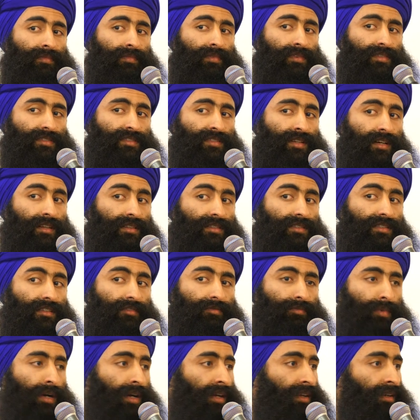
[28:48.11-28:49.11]
sons of
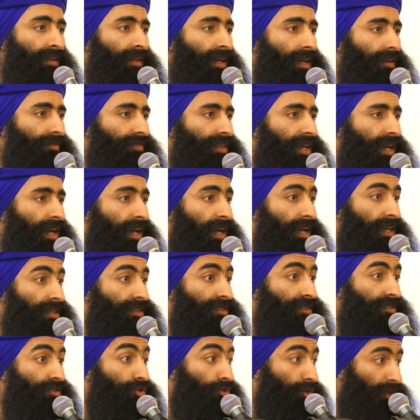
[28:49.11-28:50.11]
mine gave their
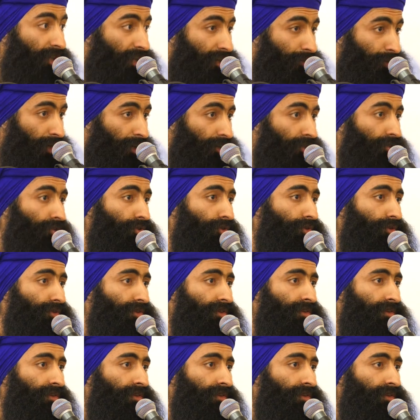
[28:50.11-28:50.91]
heads. Talking about you.